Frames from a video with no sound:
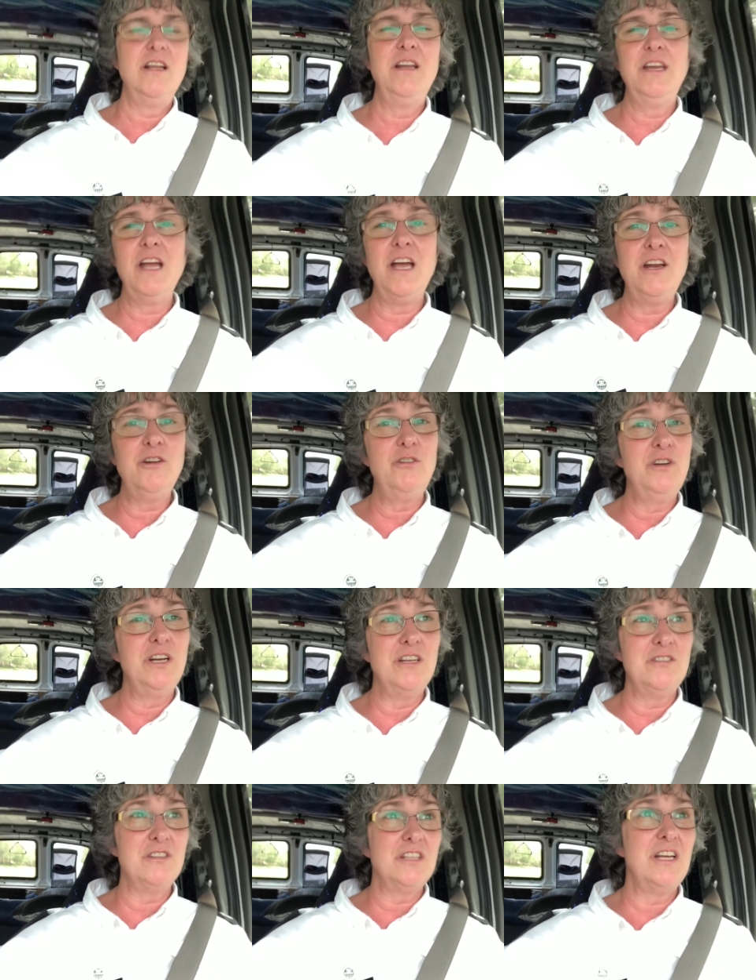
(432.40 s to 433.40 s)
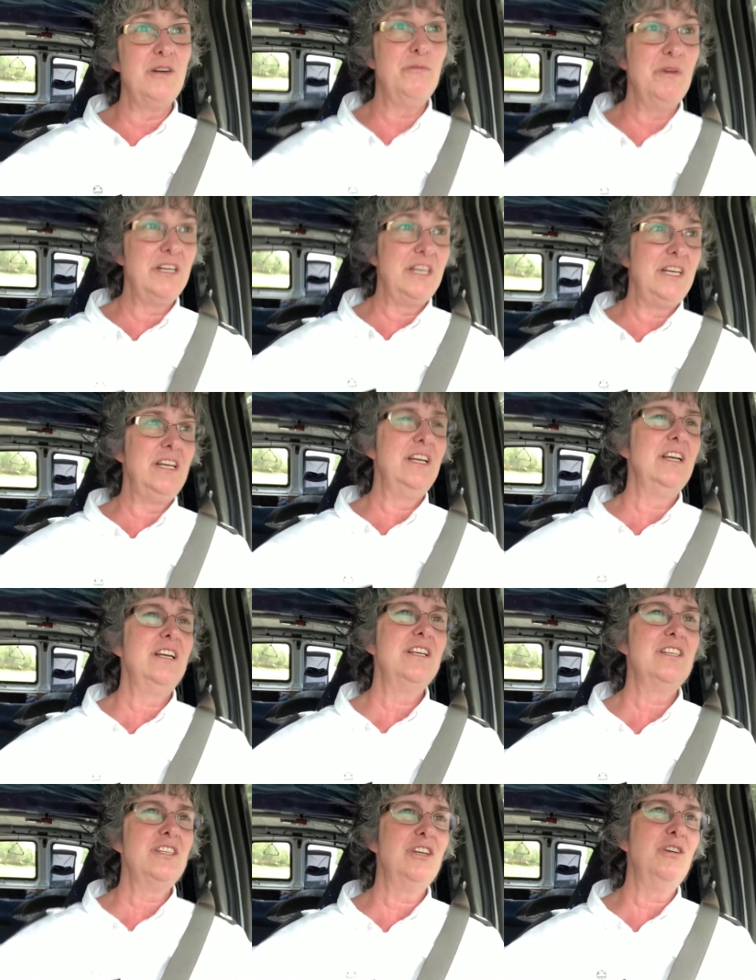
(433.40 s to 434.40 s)
$900 is a lot of money.
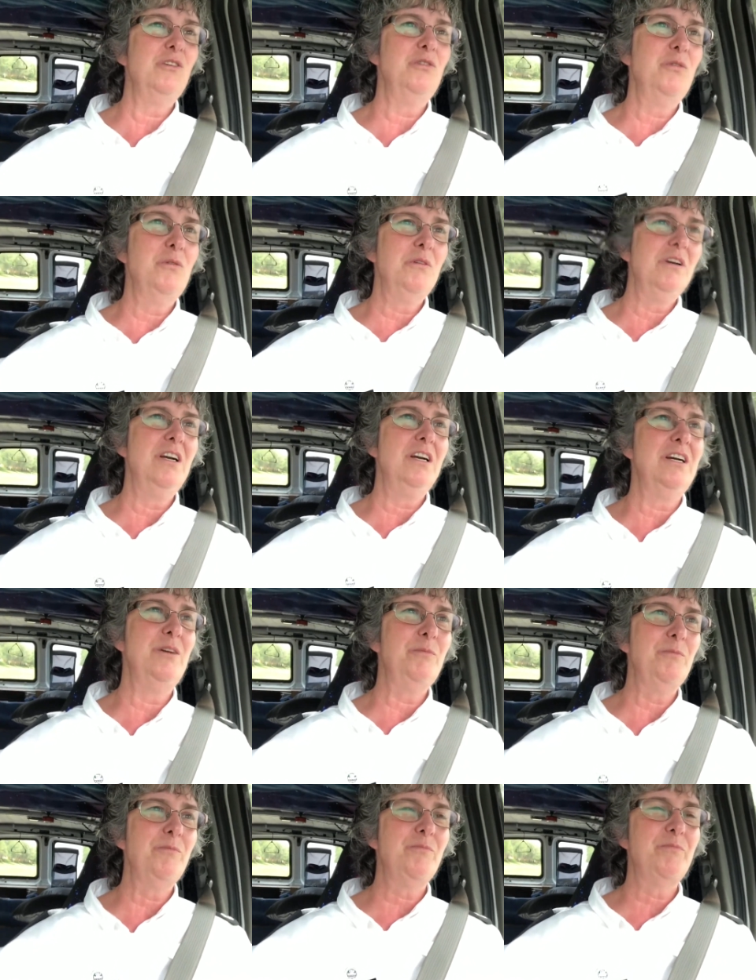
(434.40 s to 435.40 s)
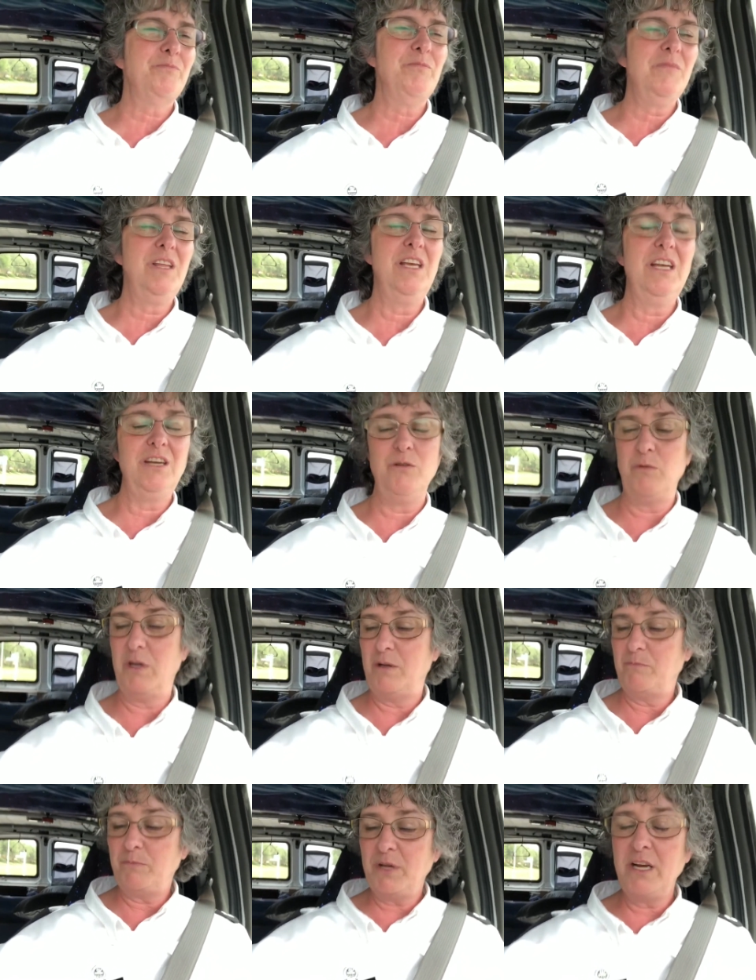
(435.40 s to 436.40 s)
So um, anyway,
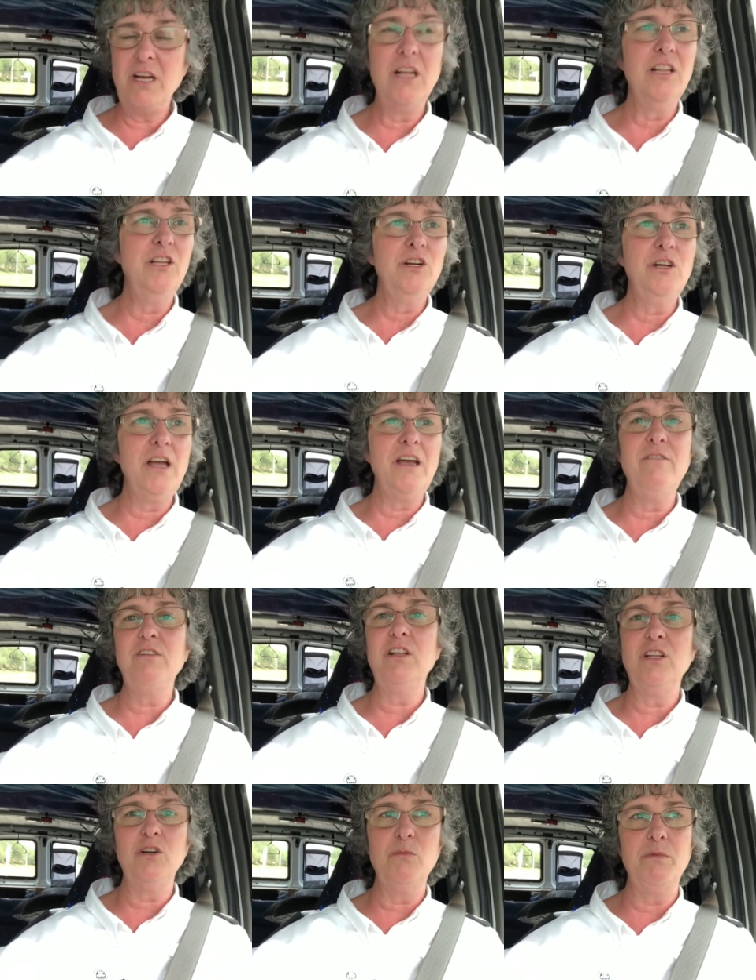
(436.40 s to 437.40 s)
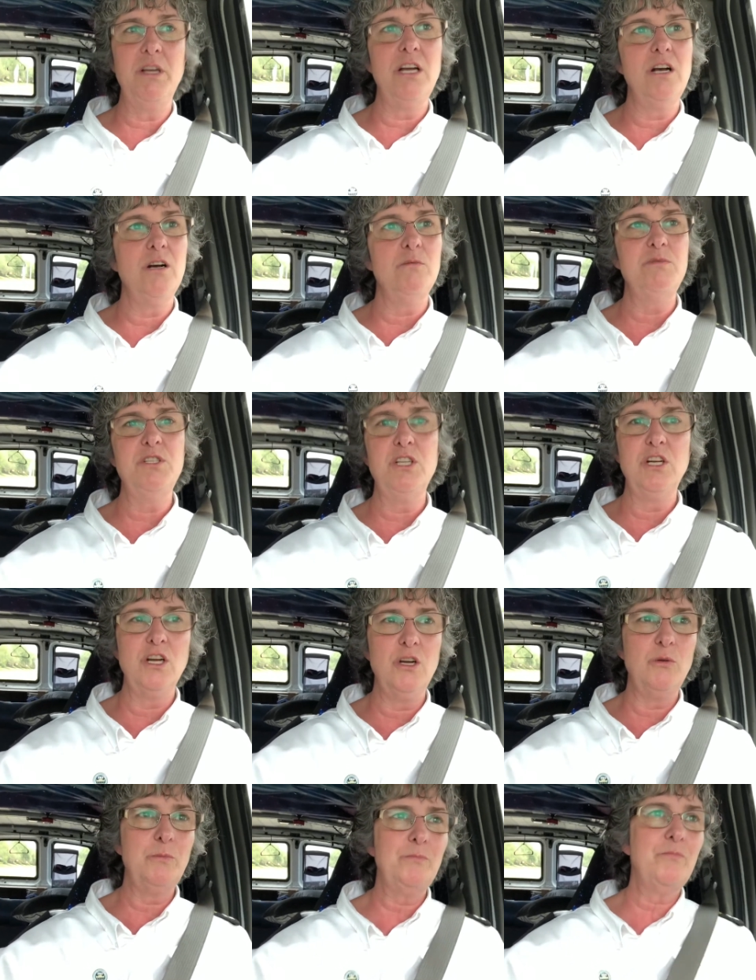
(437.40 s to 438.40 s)
but a little, every little bit helps, you
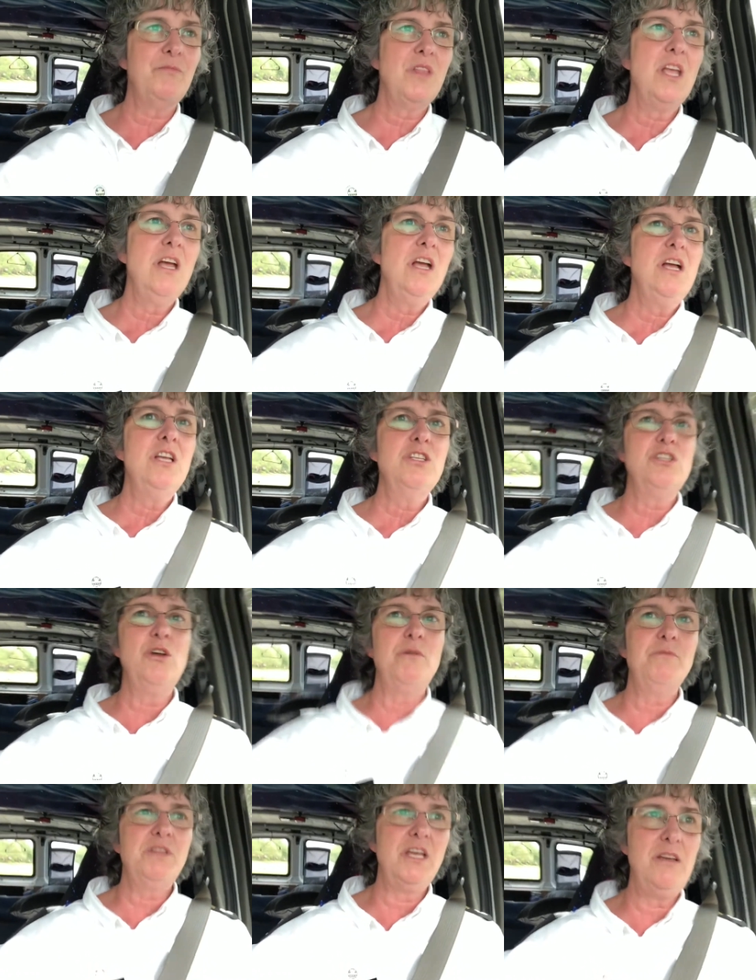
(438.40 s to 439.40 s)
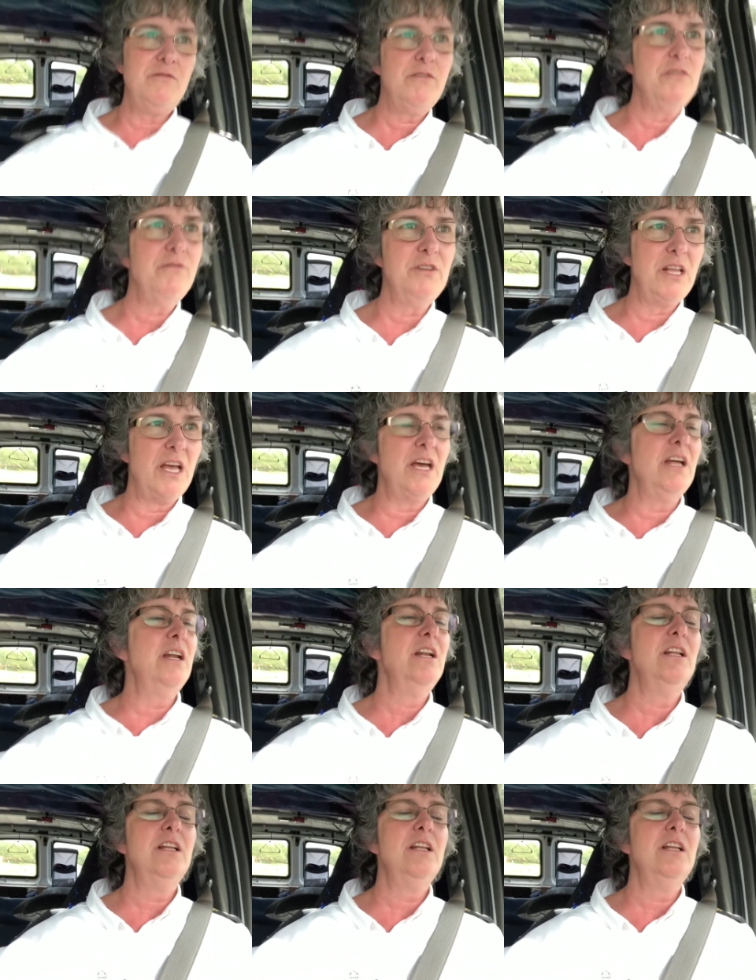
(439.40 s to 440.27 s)
know. So I'm thankful for that